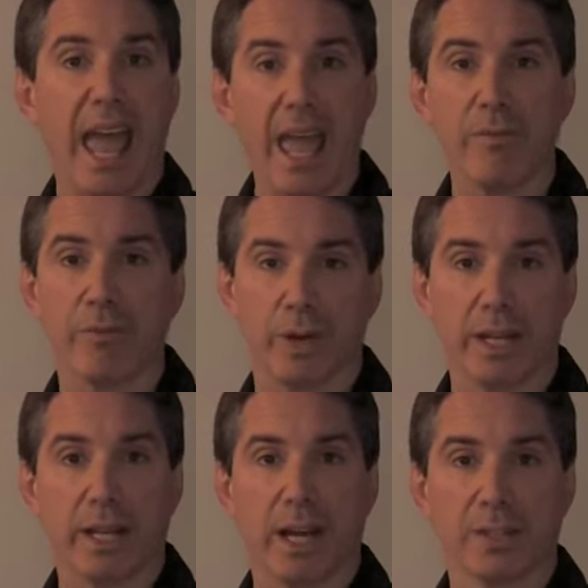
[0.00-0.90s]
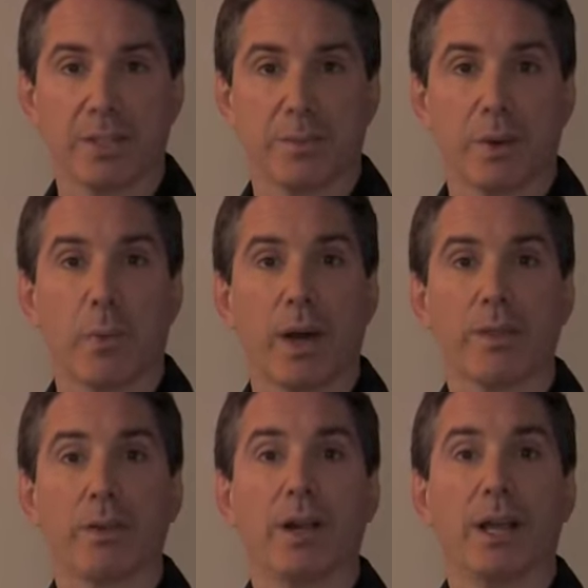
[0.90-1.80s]
every customer
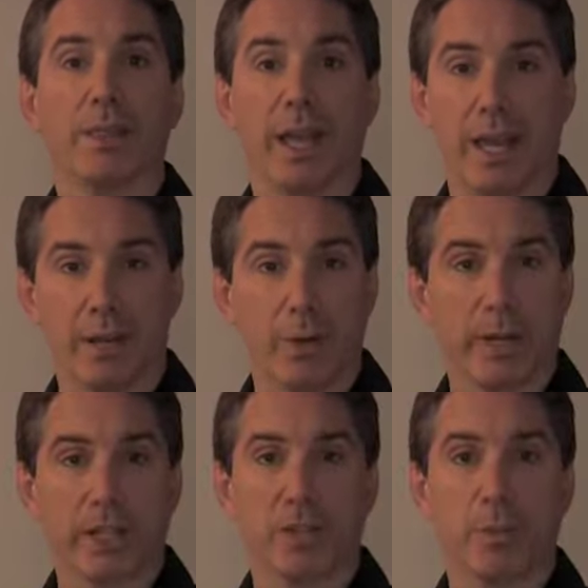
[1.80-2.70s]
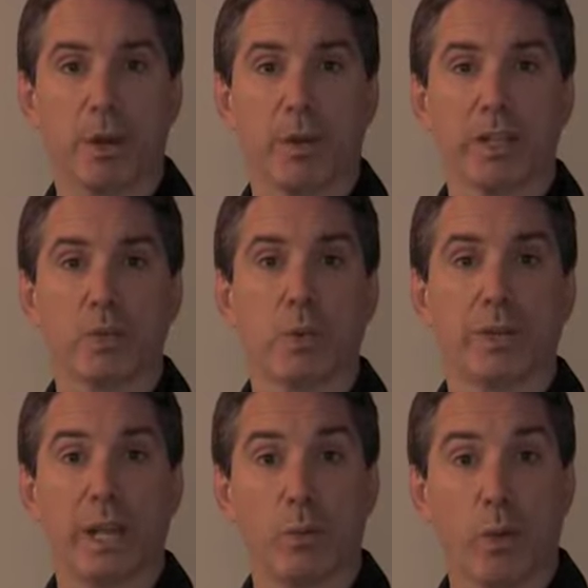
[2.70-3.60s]
whether they had a great experience, would
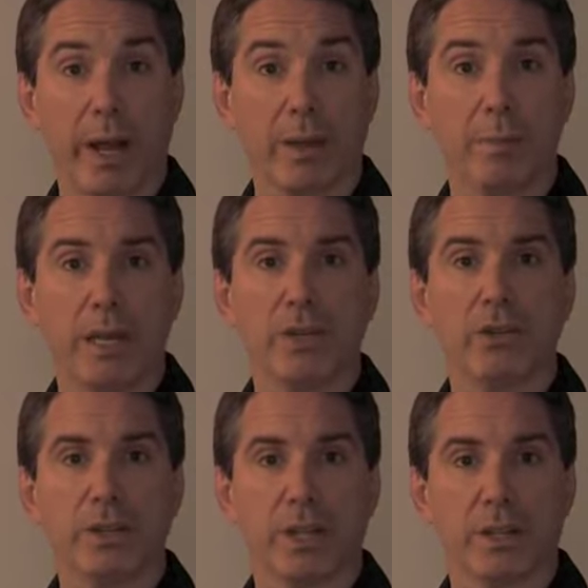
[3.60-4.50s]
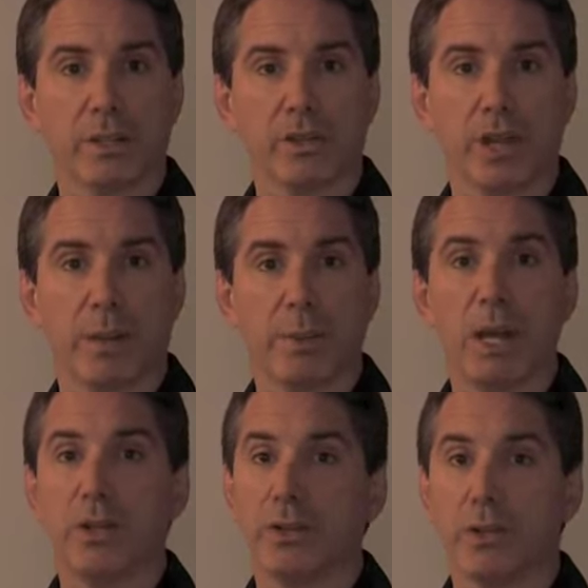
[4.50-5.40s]
they recommend your dealership
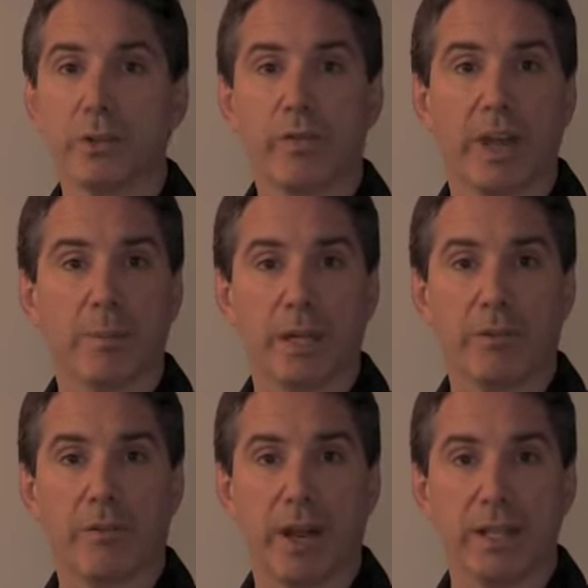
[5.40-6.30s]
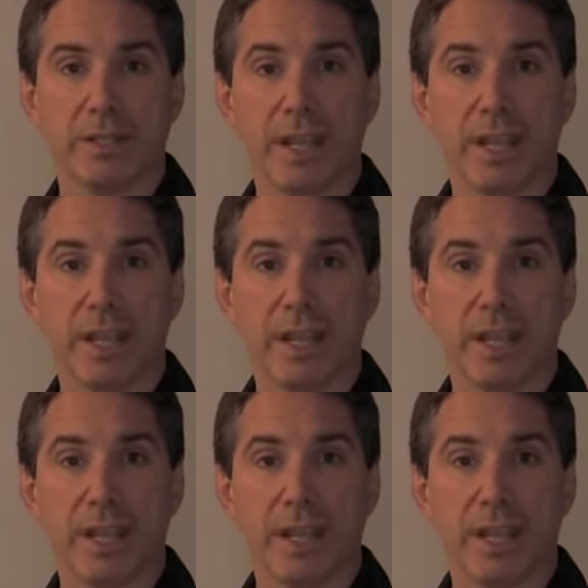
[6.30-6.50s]
to their family and friends?